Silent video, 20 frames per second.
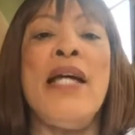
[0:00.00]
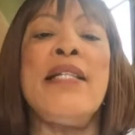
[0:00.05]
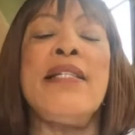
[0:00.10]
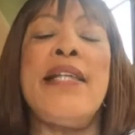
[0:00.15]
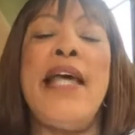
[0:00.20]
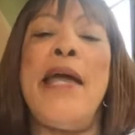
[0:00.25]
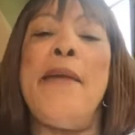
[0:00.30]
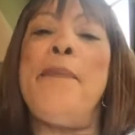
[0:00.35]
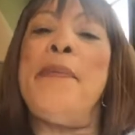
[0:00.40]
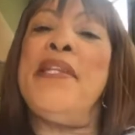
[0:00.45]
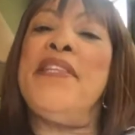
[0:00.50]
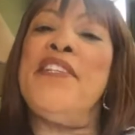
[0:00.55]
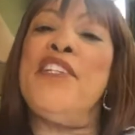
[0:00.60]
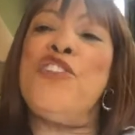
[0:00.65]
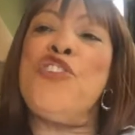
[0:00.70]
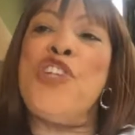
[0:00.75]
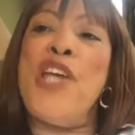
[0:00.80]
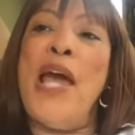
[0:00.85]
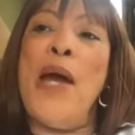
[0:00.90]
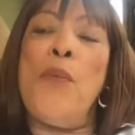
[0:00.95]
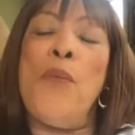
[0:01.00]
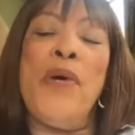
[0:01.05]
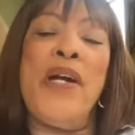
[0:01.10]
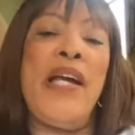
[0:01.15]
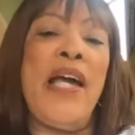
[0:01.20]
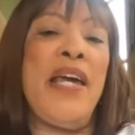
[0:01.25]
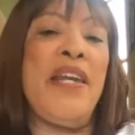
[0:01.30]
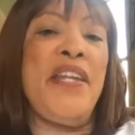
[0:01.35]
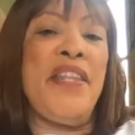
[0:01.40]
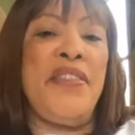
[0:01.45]
Type in the chat,
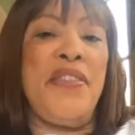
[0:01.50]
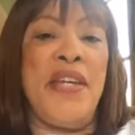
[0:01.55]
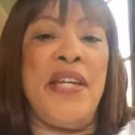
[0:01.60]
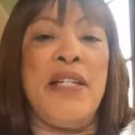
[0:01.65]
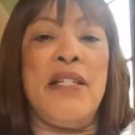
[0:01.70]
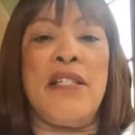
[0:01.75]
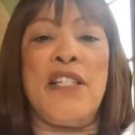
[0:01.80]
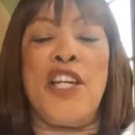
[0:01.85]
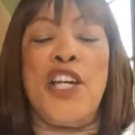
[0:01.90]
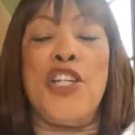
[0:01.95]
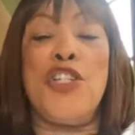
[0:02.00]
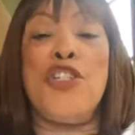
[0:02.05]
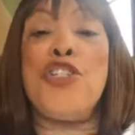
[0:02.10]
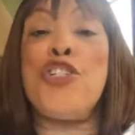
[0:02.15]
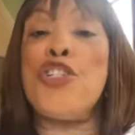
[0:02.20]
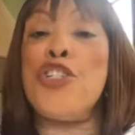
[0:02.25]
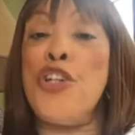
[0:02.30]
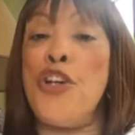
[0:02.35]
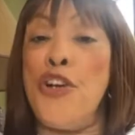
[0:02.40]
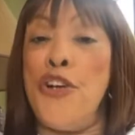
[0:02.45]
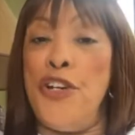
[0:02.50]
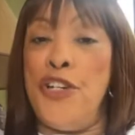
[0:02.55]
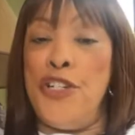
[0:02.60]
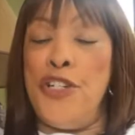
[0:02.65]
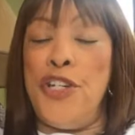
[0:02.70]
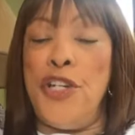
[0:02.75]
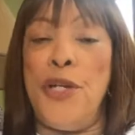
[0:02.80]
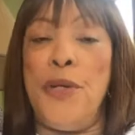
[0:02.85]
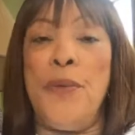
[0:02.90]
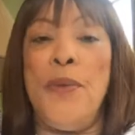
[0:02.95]
what kind of things
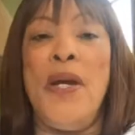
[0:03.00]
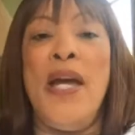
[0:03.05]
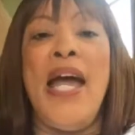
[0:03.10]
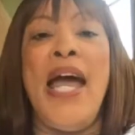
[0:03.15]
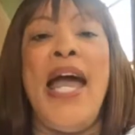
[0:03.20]
concern you?